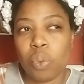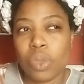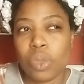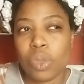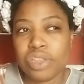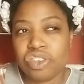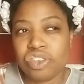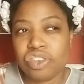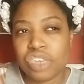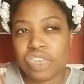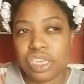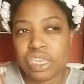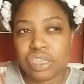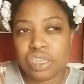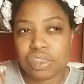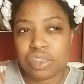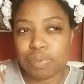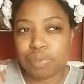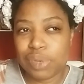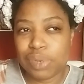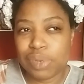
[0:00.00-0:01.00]
when she
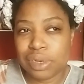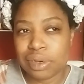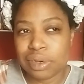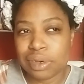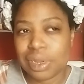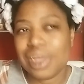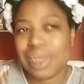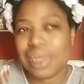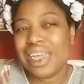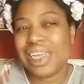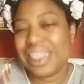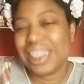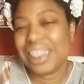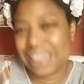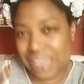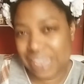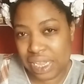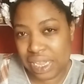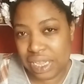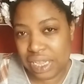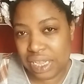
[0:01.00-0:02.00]
disappeared, I
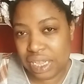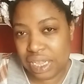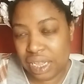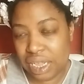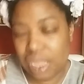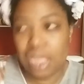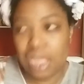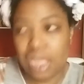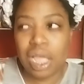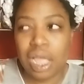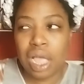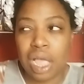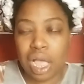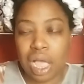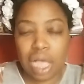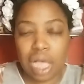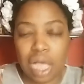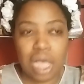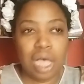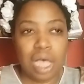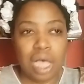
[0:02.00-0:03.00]
think.
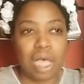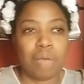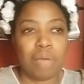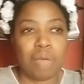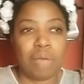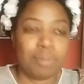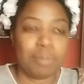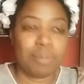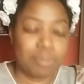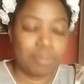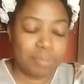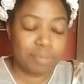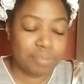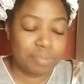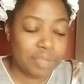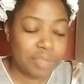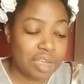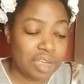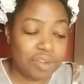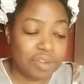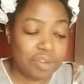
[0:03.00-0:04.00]

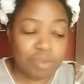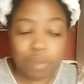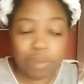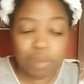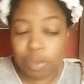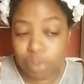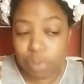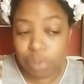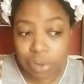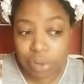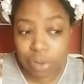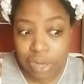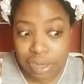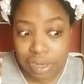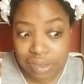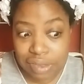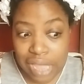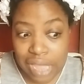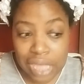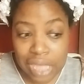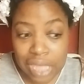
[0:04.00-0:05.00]
I don't remember
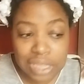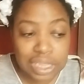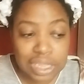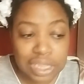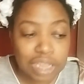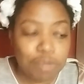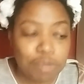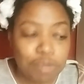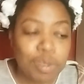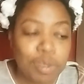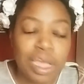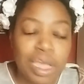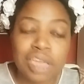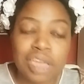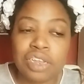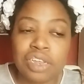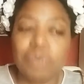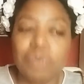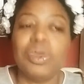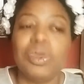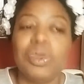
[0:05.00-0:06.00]
exactly. But
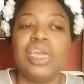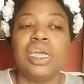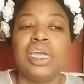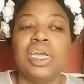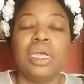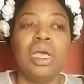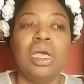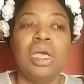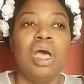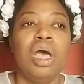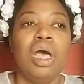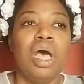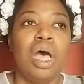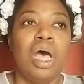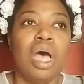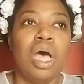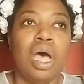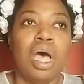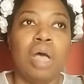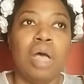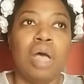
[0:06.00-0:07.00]
anyway,
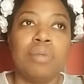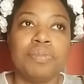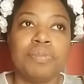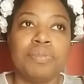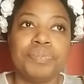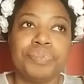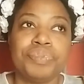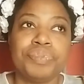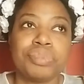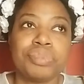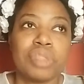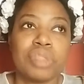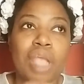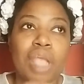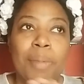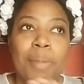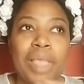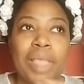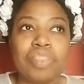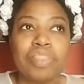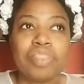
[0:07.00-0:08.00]
I'm
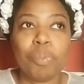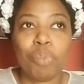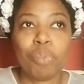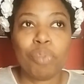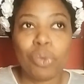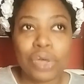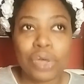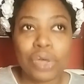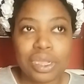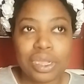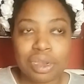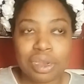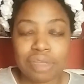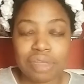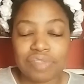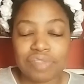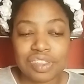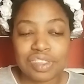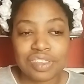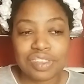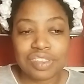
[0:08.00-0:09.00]
at the point
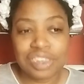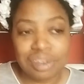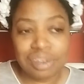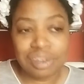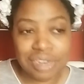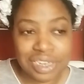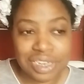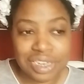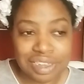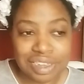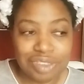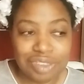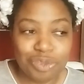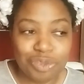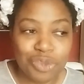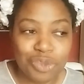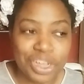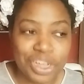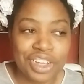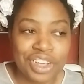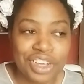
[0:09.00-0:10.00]
of the series
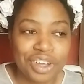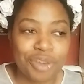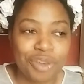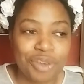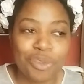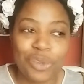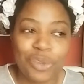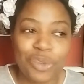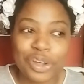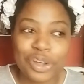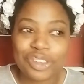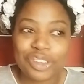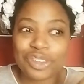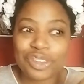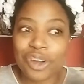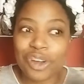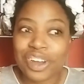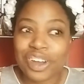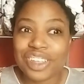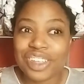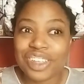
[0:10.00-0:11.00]
where we're
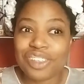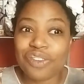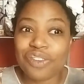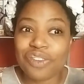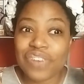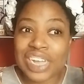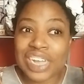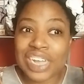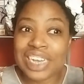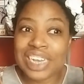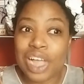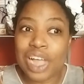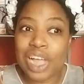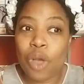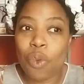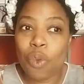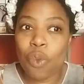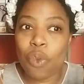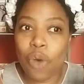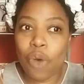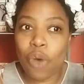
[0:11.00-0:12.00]
starting to find
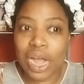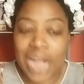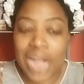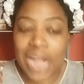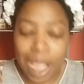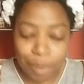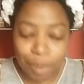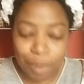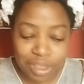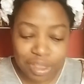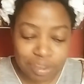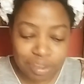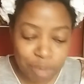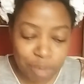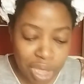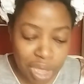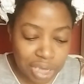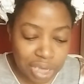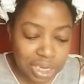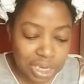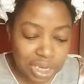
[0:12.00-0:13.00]
out what happened to
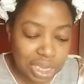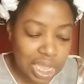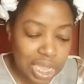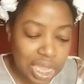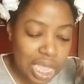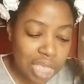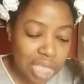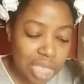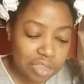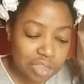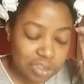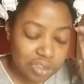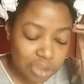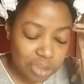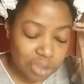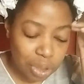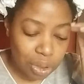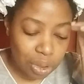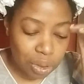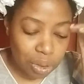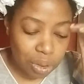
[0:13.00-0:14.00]
Bonnie.
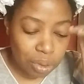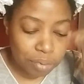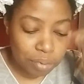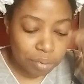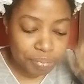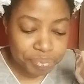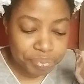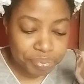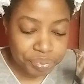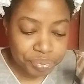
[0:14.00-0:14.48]
So